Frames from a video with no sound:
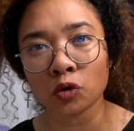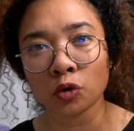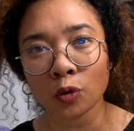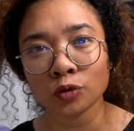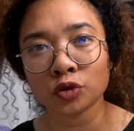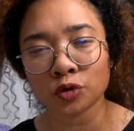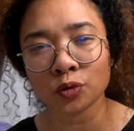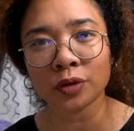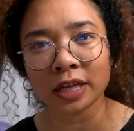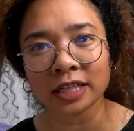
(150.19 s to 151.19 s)
those
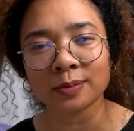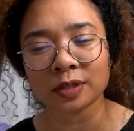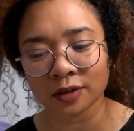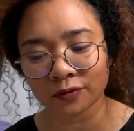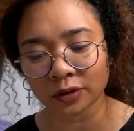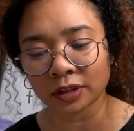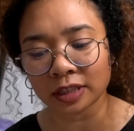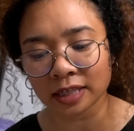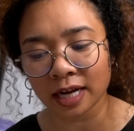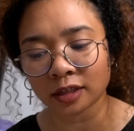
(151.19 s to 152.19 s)
two things specifically
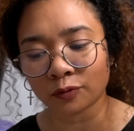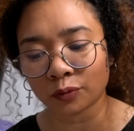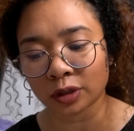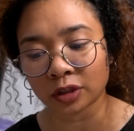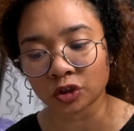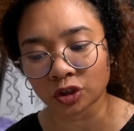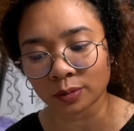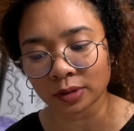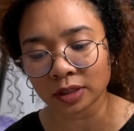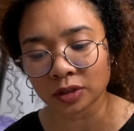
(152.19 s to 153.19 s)
is kind of what
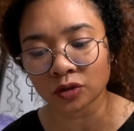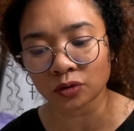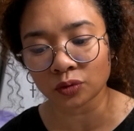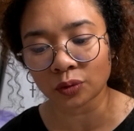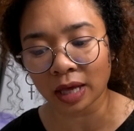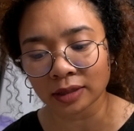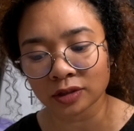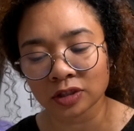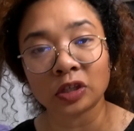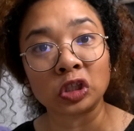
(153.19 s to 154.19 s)
contributed to that
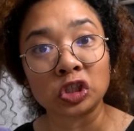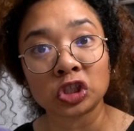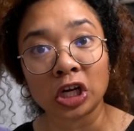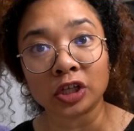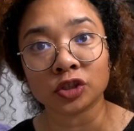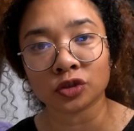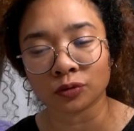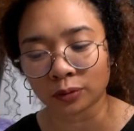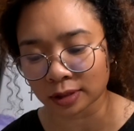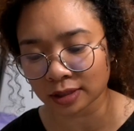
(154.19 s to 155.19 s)
sudden change
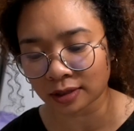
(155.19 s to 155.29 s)
towards